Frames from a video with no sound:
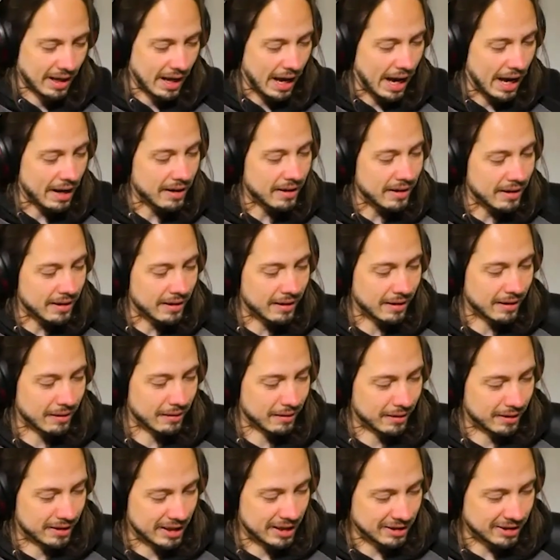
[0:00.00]
And
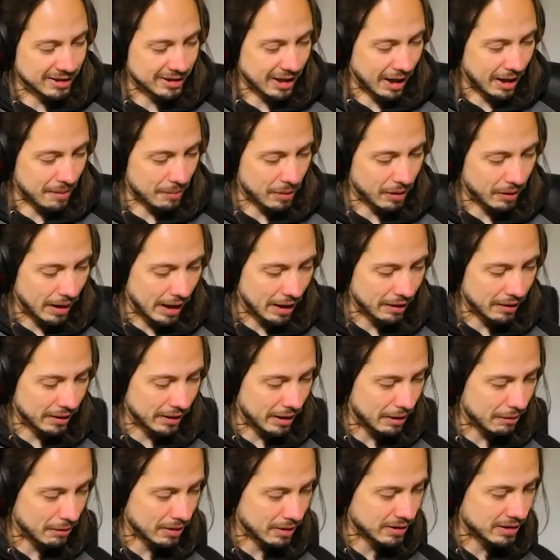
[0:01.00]
this time around,
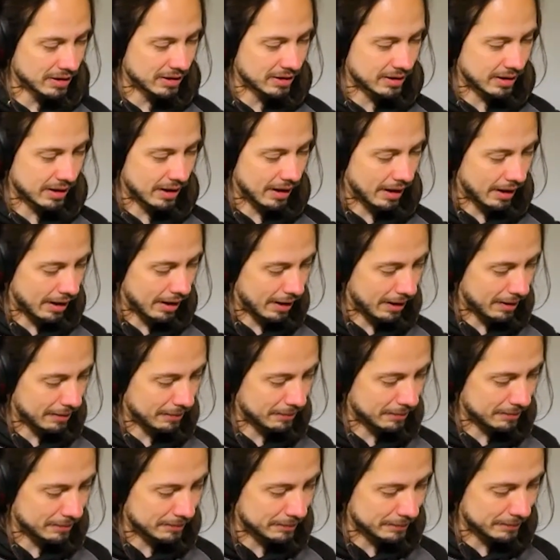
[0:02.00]
it was
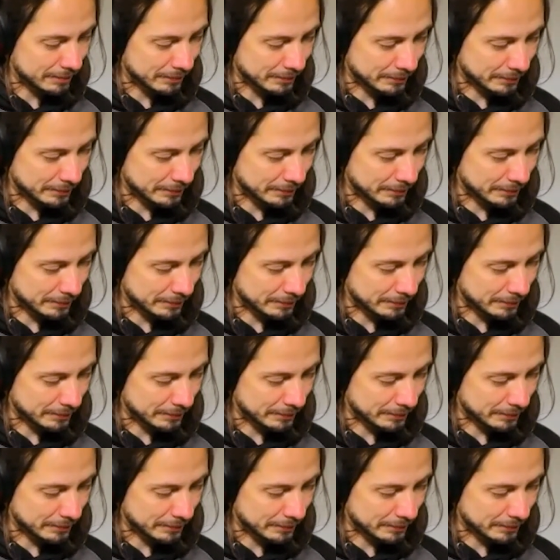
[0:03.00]
um,